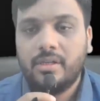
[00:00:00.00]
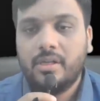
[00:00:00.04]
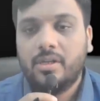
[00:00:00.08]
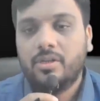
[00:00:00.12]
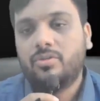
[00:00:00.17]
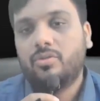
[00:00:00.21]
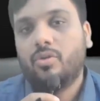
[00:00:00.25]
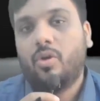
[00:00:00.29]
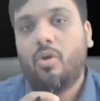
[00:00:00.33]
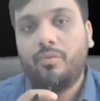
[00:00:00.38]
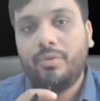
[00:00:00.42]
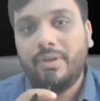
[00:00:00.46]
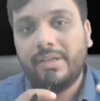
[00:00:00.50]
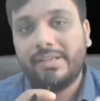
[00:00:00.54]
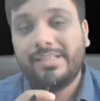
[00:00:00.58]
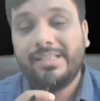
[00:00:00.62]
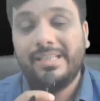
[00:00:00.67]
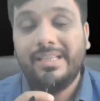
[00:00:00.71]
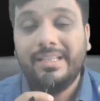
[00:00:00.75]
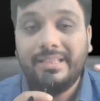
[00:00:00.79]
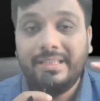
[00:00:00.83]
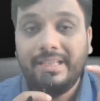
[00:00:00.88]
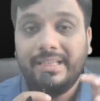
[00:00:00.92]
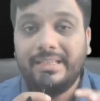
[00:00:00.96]
So
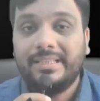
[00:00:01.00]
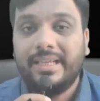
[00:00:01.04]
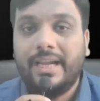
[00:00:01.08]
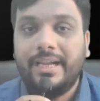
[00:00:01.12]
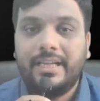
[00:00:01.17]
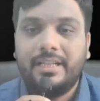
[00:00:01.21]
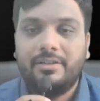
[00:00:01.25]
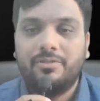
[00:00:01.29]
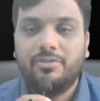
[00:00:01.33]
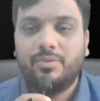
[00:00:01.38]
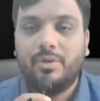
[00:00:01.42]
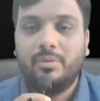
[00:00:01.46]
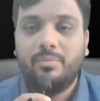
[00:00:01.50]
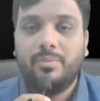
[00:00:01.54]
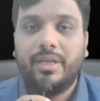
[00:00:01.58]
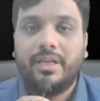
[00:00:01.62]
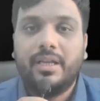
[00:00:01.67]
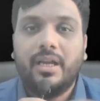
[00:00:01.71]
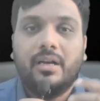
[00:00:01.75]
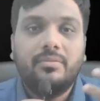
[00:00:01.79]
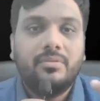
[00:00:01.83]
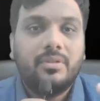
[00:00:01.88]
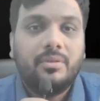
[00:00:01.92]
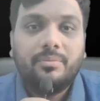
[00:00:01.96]
obviously these items will
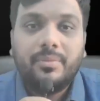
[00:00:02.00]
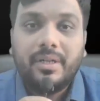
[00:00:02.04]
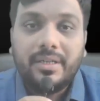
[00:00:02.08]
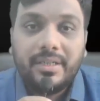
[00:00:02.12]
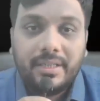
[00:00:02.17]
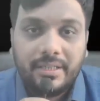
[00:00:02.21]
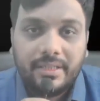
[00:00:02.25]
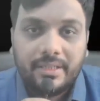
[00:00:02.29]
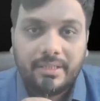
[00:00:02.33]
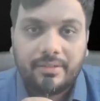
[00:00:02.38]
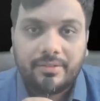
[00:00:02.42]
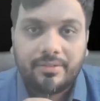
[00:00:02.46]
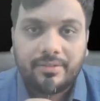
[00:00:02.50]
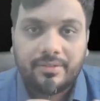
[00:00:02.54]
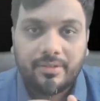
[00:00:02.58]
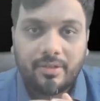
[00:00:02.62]
become material.